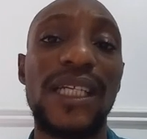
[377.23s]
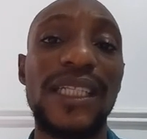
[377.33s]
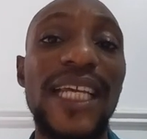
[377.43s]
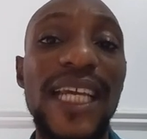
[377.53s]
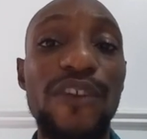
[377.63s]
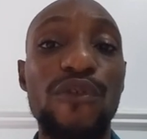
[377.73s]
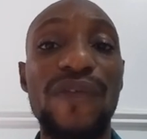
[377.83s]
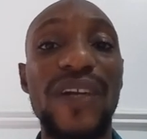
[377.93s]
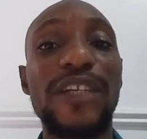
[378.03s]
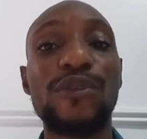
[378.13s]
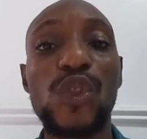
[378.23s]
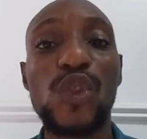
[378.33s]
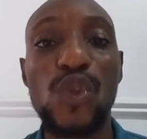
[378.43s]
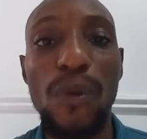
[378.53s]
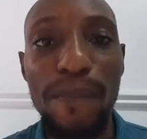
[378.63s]
The refinery
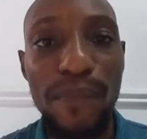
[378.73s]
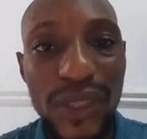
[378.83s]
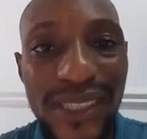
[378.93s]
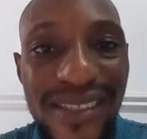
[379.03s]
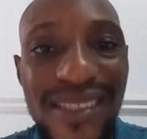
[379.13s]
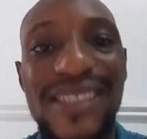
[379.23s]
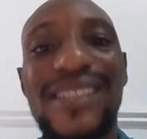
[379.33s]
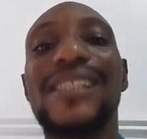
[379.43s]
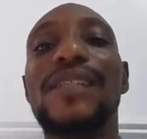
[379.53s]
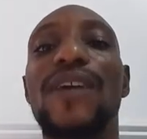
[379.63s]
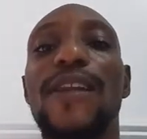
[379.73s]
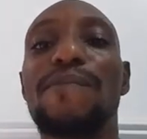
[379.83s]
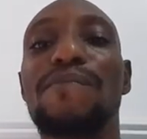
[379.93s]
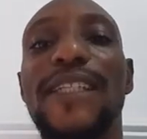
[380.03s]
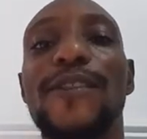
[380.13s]
supports the
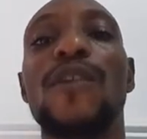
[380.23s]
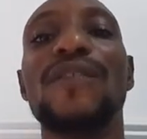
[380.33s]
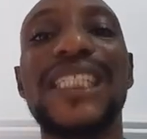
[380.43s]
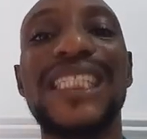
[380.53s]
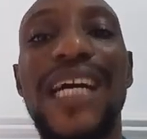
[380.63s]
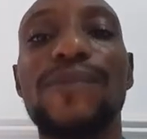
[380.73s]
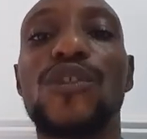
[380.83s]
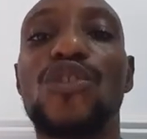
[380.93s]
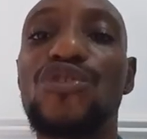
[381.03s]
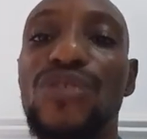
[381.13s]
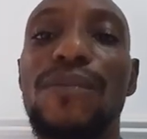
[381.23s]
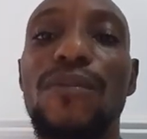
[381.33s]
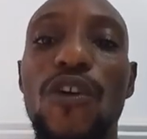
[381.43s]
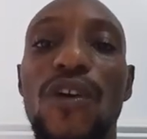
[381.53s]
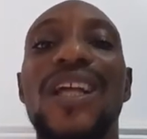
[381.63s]
development of the
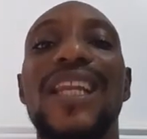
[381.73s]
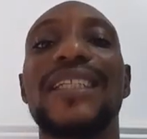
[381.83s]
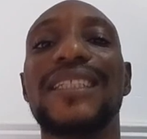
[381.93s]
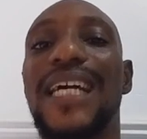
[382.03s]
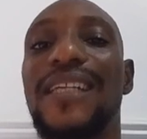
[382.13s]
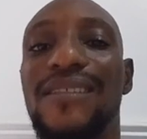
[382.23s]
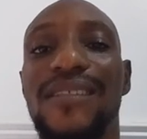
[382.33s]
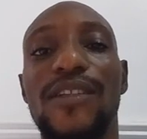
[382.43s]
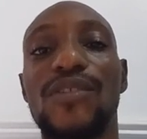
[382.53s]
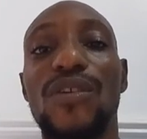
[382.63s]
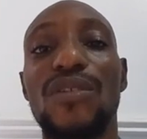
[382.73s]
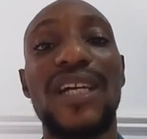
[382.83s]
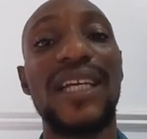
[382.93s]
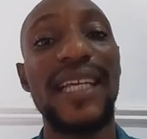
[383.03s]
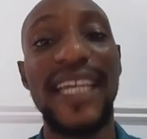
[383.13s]
downstream oil and gas sector
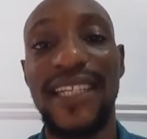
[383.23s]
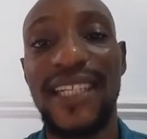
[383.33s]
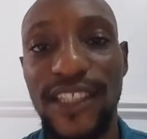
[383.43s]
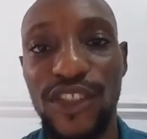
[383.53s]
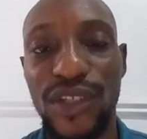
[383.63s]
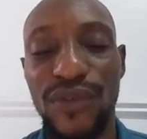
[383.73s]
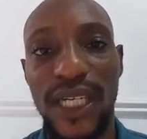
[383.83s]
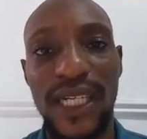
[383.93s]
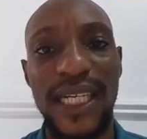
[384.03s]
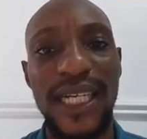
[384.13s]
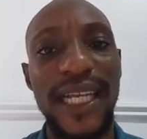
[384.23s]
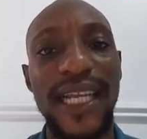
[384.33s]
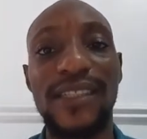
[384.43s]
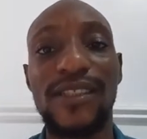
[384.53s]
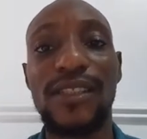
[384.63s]
in Nigeria.
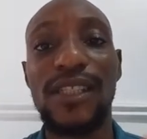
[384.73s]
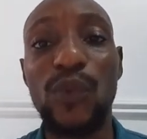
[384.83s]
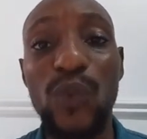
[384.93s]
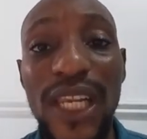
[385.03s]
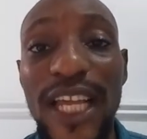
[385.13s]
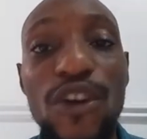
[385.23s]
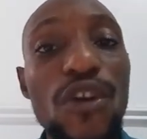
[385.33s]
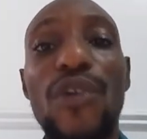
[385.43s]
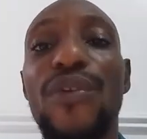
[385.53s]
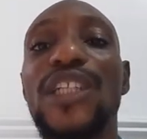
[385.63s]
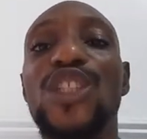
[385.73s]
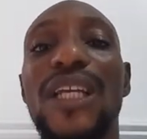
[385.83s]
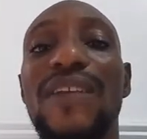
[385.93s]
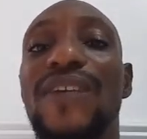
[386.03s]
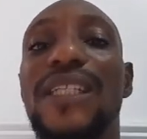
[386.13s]
It's will encourage
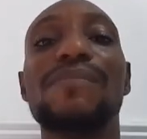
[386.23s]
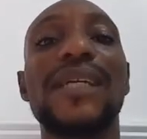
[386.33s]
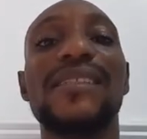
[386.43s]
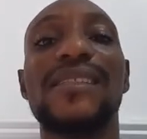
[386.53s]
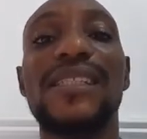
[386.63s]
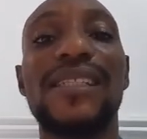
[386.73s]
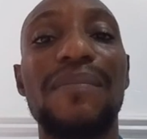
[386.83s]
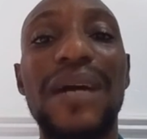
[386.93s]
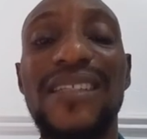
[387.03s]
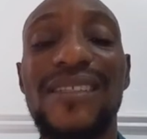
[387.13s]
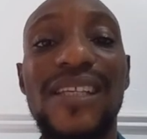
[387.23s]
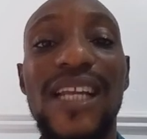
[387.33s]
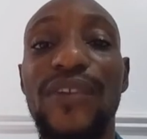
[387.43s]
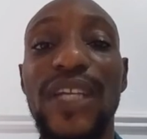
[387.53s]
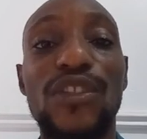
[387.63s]
investments in um,
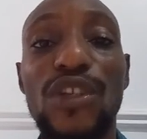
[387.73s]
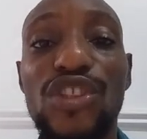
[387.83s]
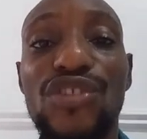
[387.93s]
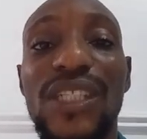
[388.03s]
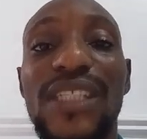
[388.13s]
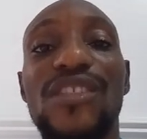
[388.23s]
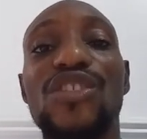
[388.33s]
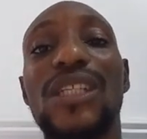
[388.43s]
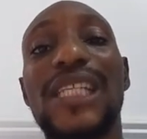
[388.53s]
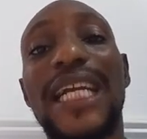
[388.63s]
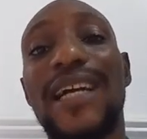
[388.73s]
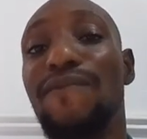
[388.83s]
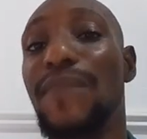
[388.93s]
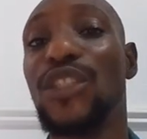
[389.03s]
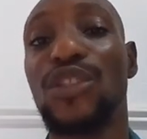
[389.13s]
ancillary industries, just like I've
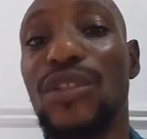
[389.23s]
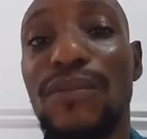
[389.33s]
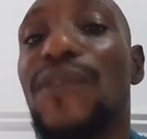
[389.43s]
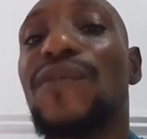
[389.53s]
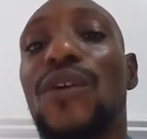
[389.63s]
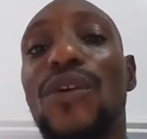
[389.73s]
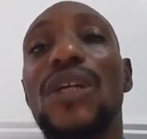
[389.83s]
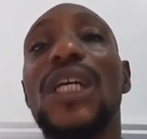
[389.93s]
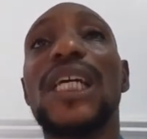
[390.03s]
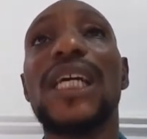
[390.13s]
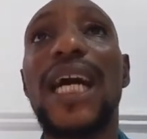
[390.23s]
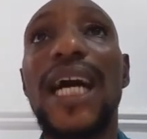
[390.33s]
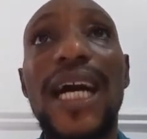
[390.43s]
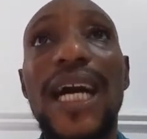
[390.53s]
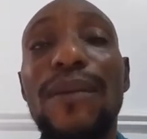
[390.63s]
mentioned before,
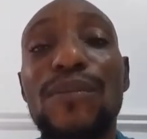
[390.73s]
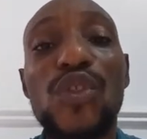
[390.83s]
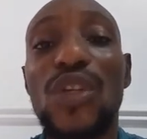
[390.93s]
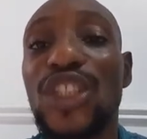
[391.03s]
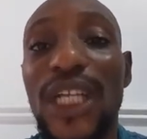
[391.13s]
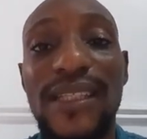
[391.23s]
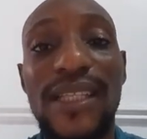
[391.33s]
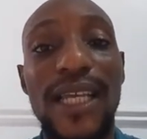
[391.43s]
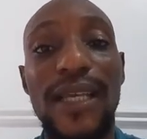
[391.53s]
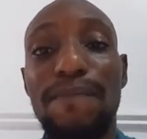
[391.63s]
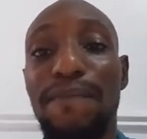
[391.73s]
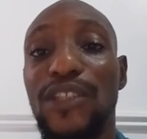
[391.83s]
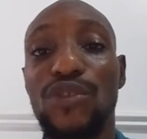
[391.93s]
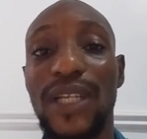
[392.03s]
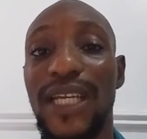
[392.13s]
um, such as the
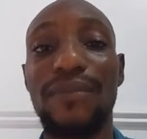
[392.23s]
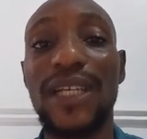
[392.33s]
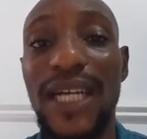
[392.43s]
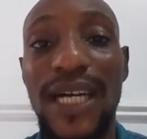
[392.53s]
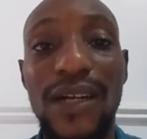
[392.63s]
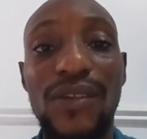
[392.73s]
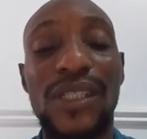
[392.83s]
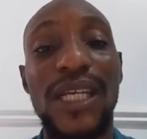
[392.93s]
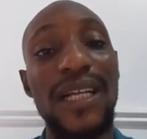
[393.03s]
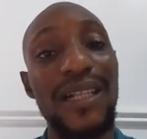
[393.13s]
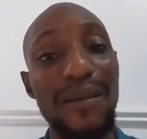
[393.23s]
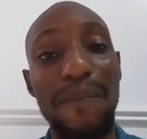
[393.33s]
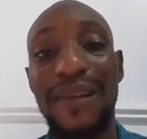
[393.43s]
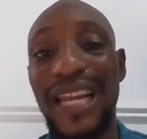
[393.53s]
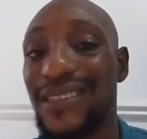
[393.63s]
petrochemicals, the
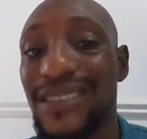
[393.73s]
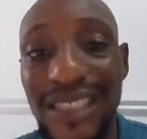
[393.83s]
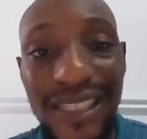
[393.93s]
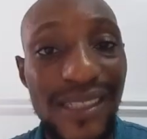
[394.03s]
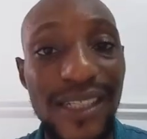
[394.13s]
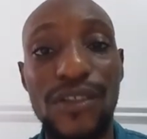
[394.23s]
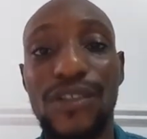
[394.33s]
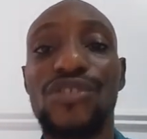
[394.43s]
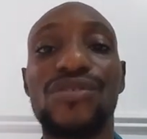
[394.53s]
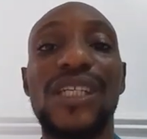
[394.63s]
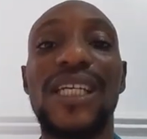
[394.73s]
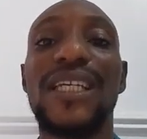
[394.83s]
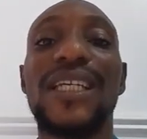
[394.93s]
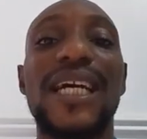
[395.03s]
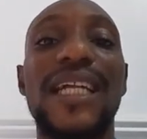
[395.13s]
plastics
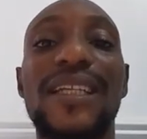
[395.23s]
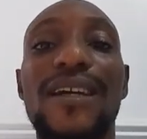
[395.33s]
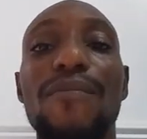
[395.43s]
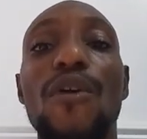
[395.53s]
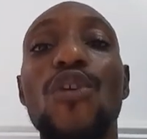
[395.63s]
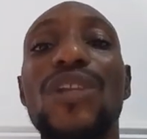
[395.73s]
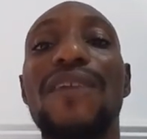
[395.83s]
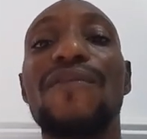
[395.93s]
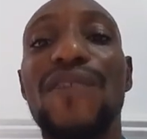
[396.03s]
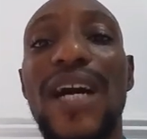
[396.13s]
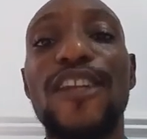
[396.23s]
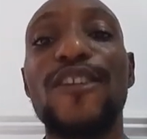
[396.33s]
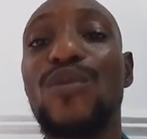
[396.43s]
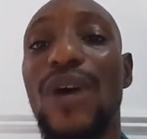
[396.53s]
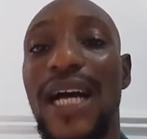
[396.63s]
industry, and um, other
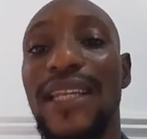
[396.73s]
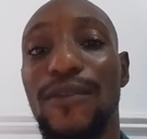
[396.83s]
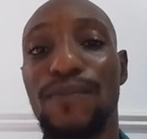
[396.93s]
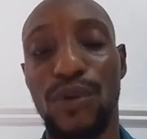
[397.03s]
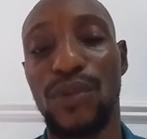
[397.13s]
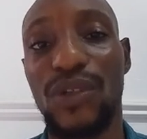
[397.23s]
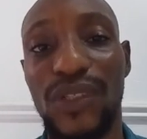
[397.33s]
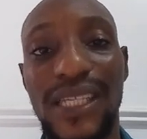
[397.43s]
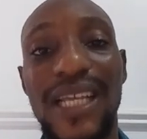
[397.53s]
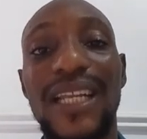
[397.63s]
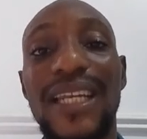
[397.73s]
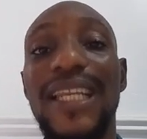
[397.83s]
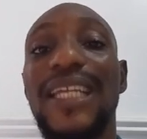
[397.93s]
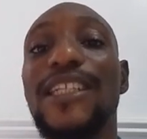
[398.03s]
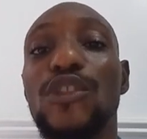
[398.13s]
value added products,
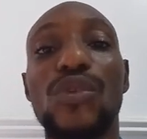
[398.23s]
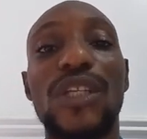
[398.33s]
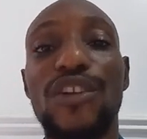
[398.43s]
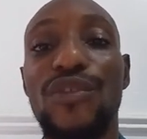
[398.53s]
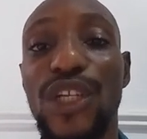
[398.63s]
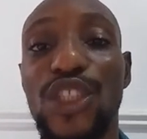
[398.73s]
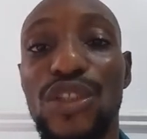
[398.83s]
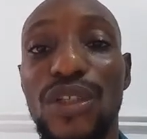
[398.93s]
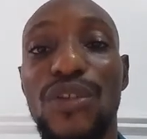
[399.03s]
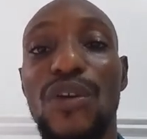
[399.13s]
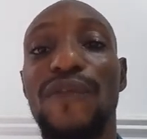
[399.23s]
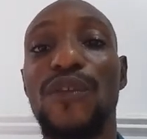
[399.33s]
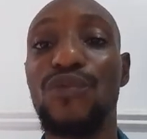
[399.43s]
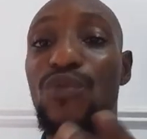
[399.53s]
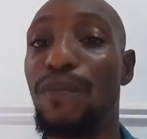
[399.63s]
leading to the creation of a
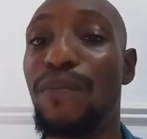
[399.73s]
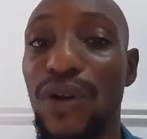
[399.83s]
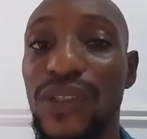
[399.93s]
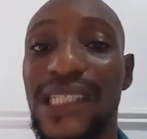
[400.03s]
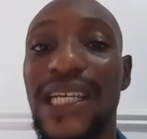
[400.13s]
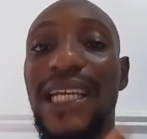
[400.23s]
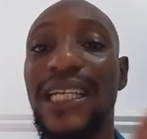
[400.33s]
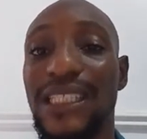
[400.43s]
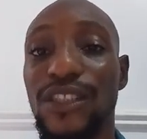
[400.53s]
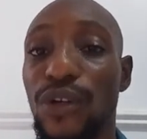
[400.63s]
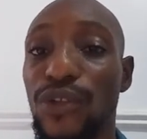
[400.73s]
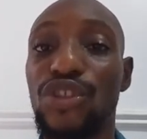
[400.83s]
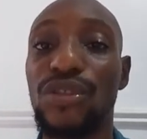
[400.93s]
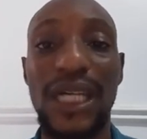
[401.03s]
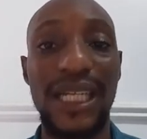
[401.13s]
robust
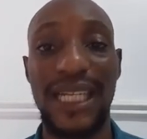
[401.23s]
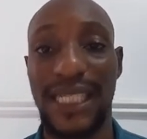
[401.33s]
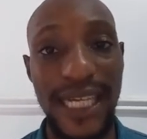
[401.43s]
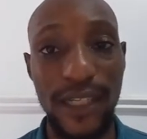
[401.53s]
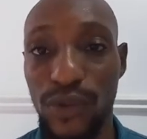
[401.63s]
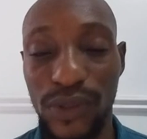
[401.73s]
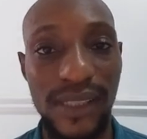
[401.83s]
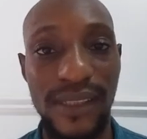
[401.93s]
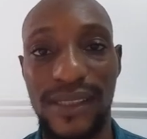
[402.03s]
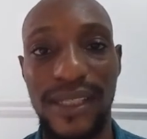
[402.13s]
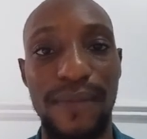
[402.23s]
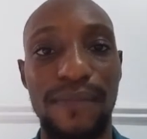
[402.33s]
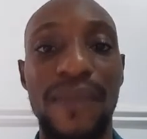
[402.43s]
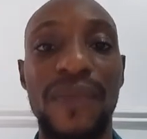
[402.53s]
industrial ecosystem.